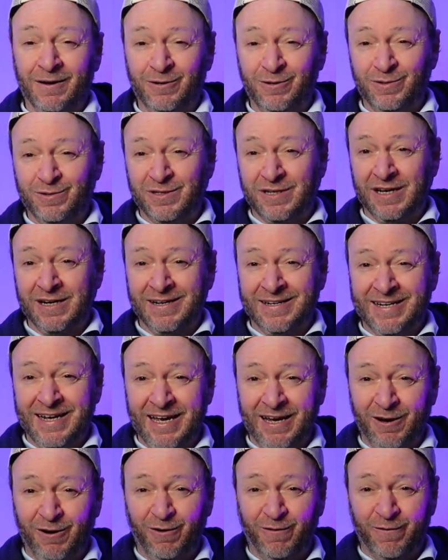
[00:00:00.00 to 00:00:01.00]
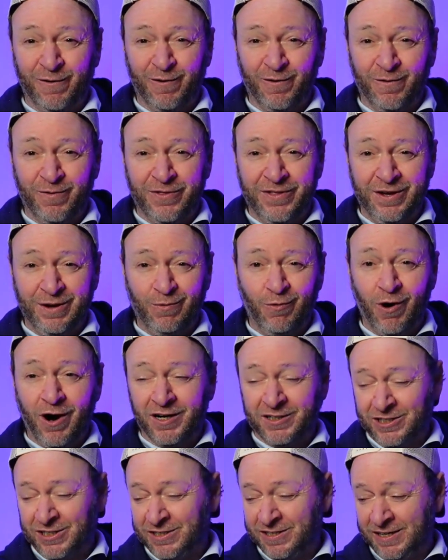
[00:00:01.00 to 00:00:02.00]
who's going to take over the
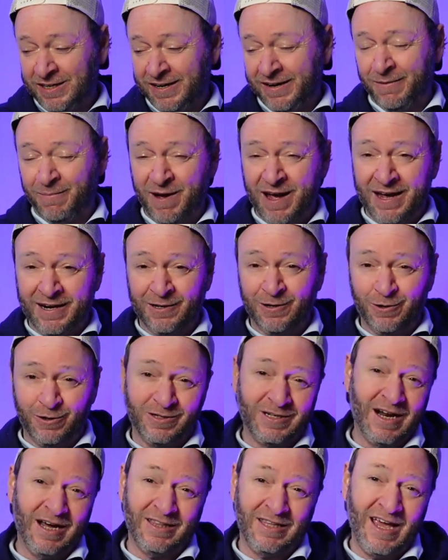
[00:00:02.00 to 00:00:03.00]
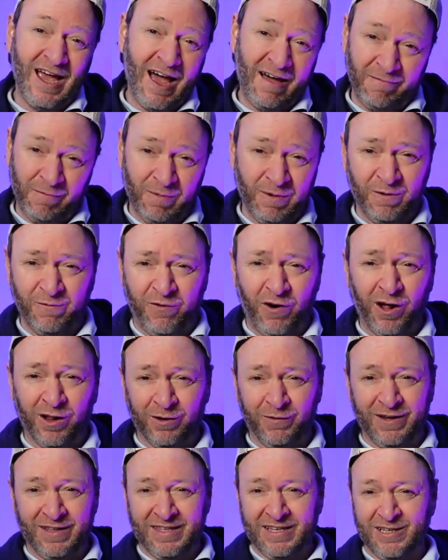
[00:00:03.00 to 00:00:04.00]
Washington Commanders? Now, if you haven't been
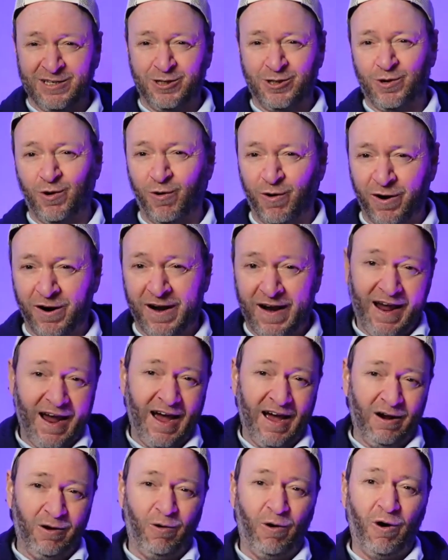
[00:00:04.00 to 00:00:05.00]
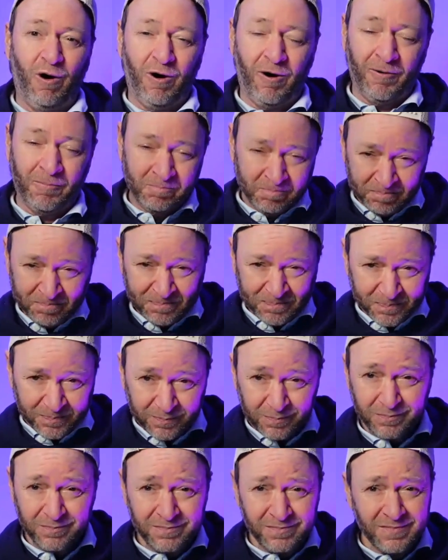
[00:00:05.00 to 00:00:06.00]
following this story at all,
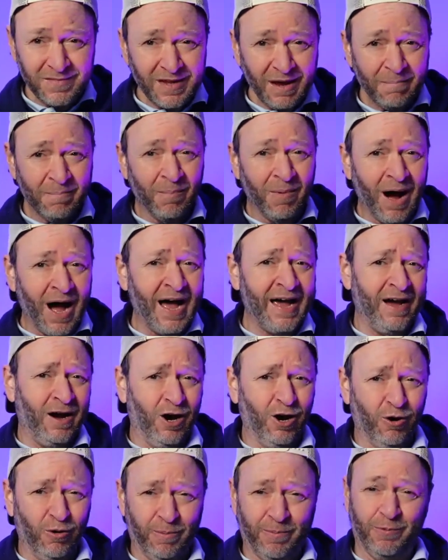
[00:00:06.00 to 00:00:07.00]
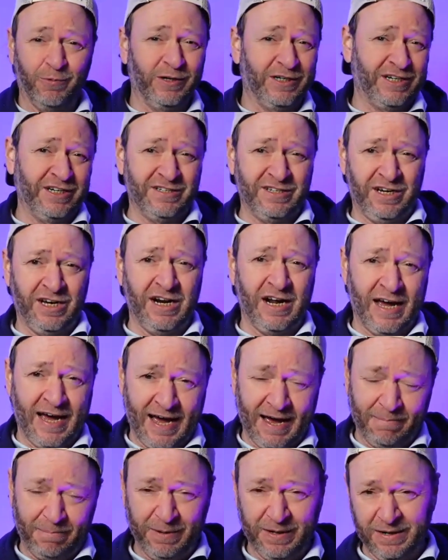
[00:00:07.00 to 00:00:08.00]
my hope, which isn't going to
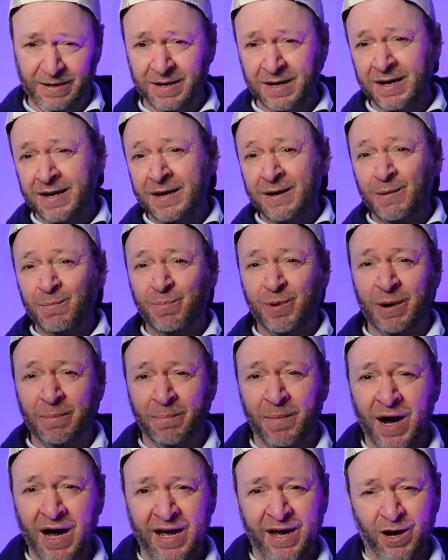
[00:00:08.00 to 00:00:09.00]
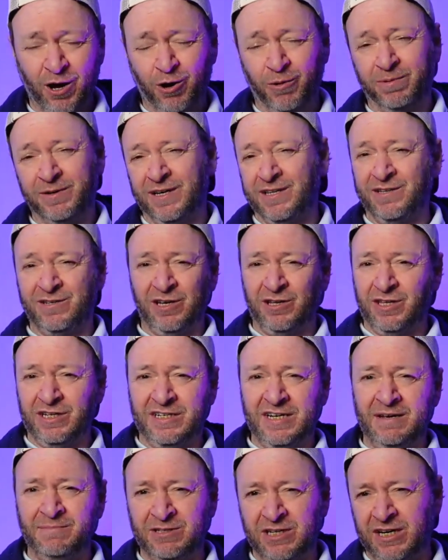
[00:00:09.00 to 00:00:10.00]
happen, but my hope, so the
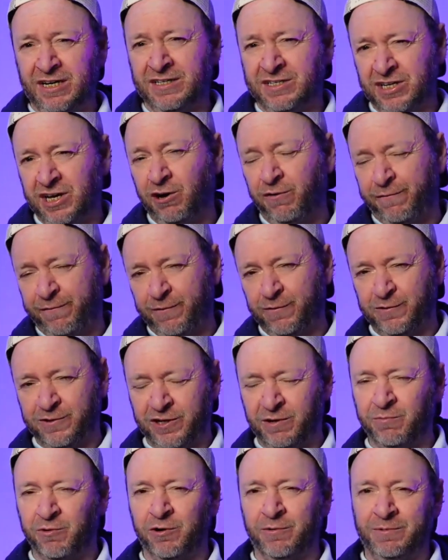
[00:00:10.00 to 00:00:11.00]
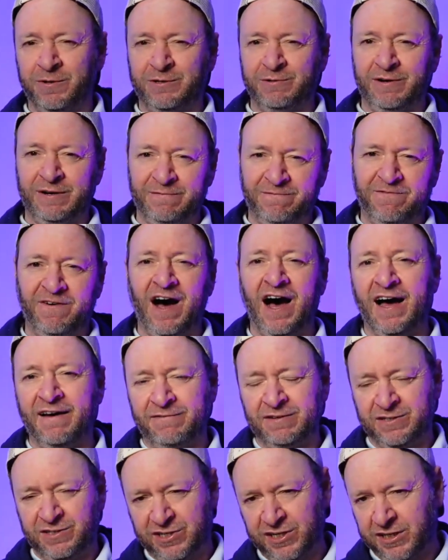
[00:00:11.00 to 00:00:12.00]
team's going to sell for somewhere between five
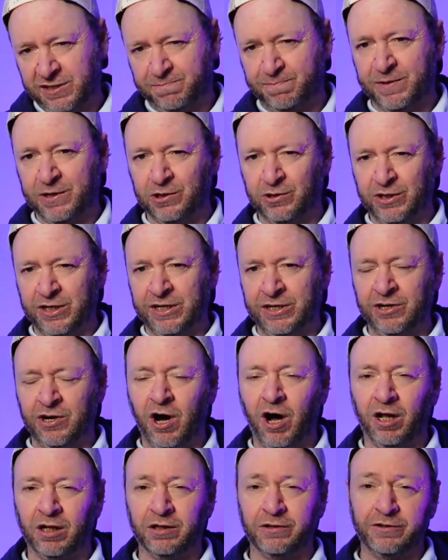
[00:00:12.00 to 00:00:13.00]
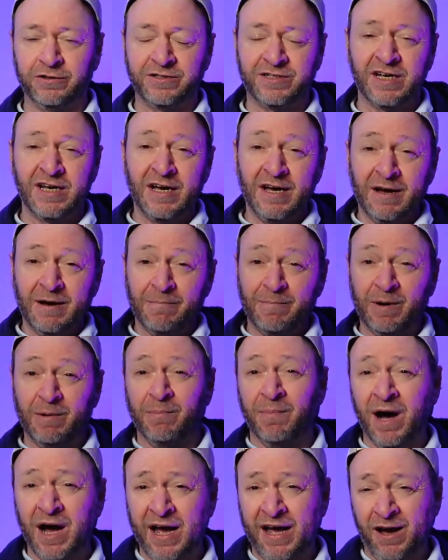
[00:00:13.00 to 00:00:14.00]
and six billion dollars. But
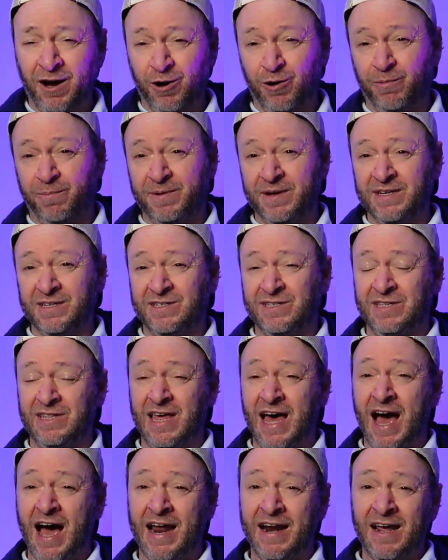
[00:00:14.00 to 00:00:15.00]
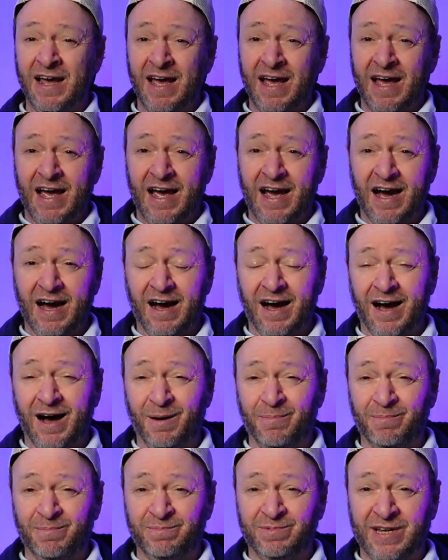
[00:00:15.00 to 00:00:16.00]
my hope is that
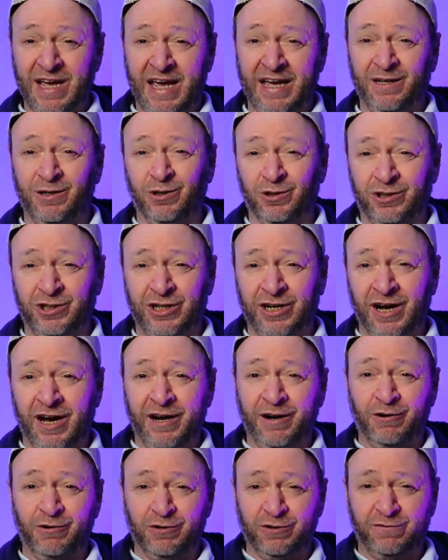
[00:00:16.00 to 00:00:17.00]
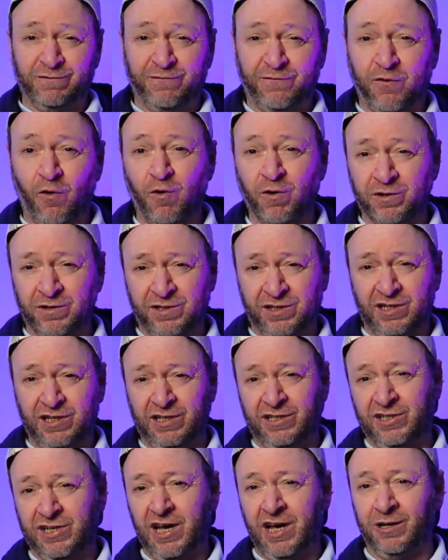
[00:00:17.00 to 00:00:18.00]
um, Daniel Snyder is forced to
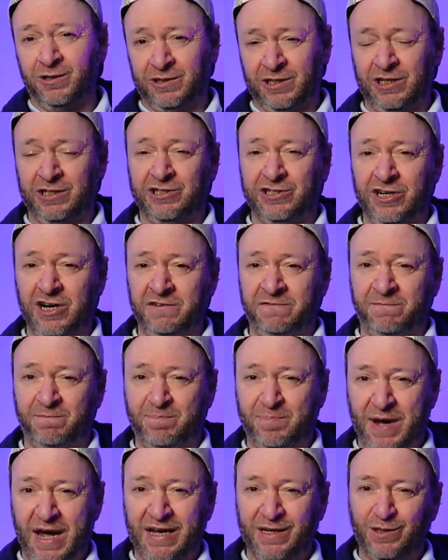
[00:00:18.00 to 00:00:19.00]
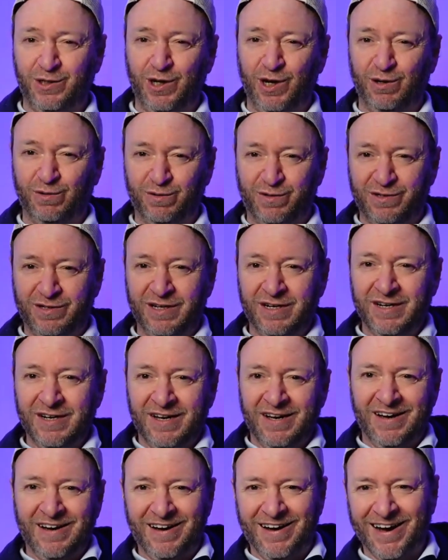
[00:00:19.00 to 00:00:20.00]
sell to Jeff Bezos
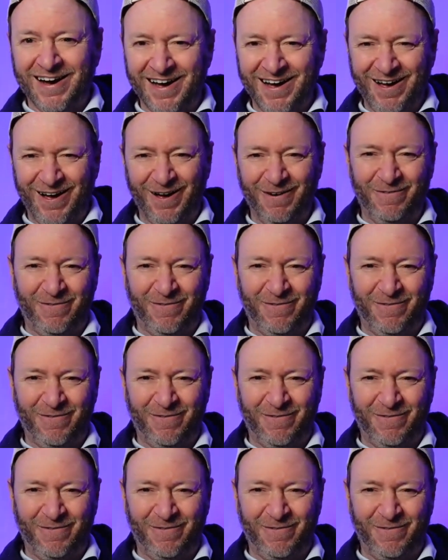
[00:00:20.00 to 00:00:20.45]
uh,